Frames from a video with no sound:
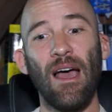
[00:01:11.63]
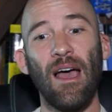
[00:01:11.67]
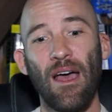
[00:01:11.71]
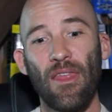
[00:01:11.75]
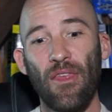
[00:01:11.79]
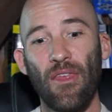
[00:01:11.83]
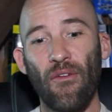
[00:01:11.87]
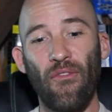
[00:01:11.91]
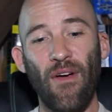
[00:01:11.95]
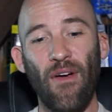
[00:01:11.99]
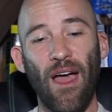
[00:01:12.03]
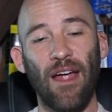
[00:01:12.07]

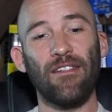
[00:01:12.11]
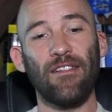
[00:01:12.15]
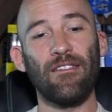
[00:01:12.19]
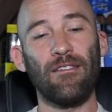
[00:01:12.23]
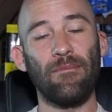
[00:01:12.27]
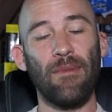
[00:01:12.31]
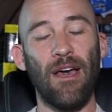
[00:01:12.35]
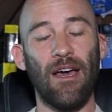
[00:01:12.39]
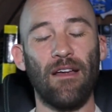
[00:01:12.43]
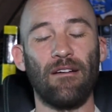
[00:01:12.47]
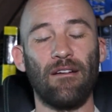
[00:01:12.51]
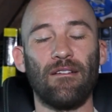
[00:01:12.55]
the fact of the
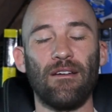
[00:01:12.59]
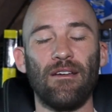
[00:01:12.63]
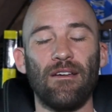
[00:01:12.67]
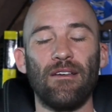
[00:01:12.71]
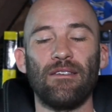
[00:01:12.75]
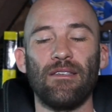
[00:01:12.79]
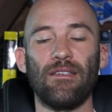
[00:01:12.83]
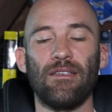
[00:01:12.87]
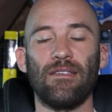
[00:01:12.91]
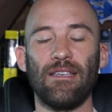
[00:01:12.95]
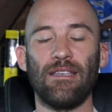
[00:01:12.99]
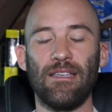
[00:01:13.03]
matter
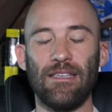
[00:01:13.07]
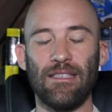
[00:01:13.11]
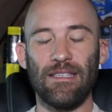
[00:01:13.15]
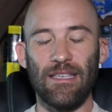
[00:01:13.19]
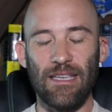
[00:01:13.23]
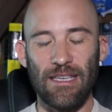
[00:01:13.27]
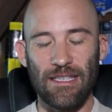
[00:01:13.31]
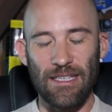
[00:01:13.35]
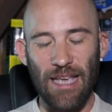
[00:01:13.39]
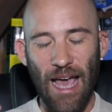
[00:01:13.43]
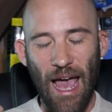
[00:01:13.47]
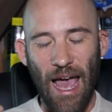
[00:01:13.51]

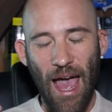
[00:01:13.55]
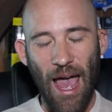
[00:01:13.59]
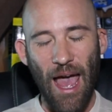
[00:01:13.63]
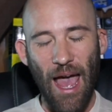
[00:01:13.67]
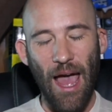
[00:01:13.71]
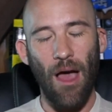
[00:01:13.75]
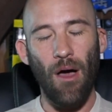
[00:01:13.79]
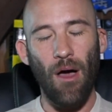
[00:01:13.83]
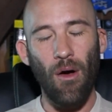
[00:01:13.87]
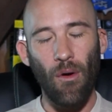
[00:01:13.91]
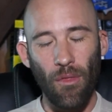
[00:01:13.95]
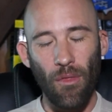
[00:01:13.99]
is
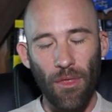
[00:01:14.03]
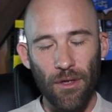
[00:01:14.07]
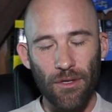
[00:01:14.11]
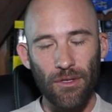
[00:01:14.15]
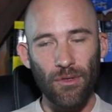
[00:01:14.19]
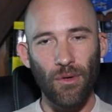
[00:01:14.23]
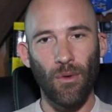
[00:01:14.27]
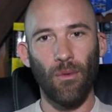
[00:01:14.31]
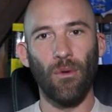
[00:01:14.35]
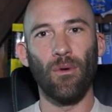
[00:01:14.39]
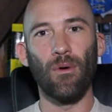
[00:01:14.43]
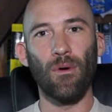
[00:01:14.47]
how the
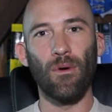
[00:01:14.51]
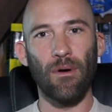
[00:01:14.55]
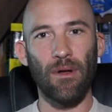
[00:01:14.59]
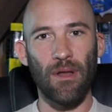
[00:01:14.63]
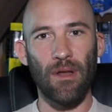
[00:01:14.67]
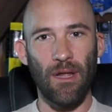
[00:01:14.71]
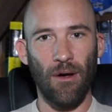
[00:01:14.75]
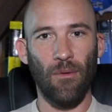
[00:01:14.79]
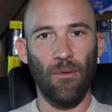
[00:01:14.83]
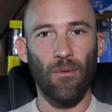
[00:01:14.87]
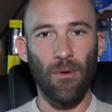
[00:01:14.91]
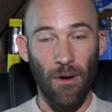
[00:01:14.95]
Tor
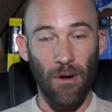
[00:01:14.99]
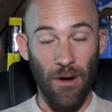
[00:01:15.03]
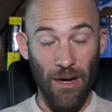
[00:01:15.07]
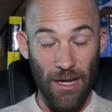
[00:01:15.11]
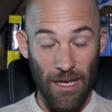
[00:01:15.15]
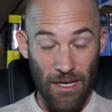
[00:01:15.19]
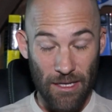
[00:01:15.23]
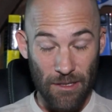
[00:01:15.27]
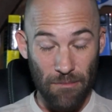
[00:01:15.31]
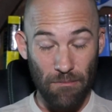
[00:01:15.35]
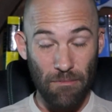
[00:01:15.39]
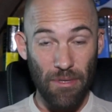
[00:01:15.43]
network
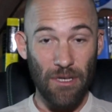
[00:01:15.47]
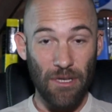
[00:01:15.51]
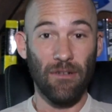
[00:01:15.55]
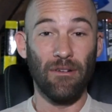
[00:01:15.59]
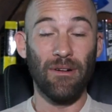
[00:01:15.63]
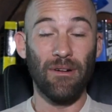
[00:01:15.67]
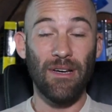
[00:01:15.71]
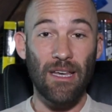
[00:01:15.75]
is built.